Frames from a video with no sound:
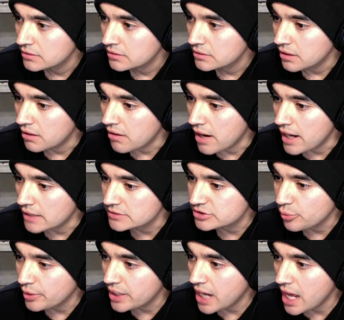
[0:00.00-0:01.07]
All right, so
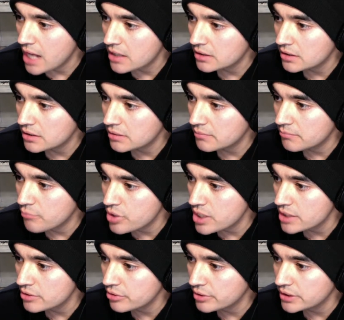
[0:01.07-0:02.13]
we got
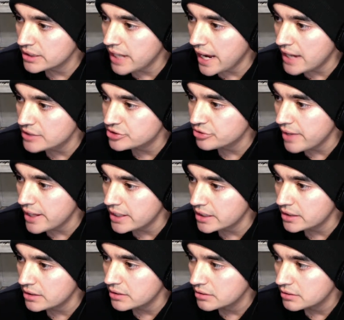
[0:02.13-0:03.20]
Moreno in the cage
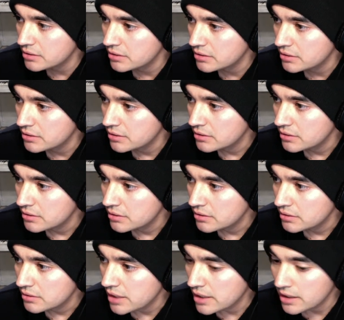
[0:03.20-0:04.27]
already.
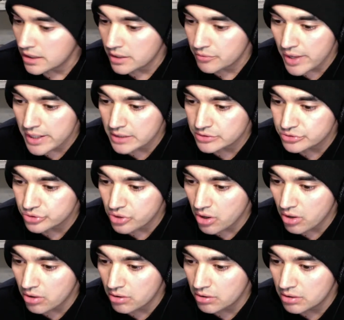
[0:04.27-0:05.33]
Looking ready to
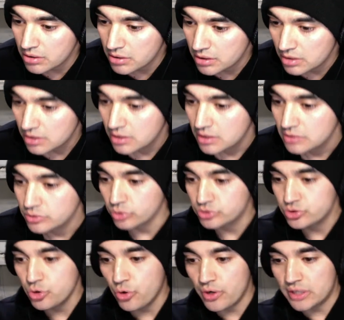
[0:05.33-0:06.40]
go.
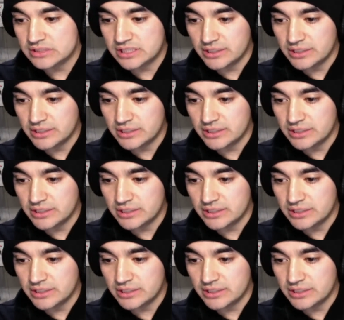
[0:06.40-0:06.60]
Notoriously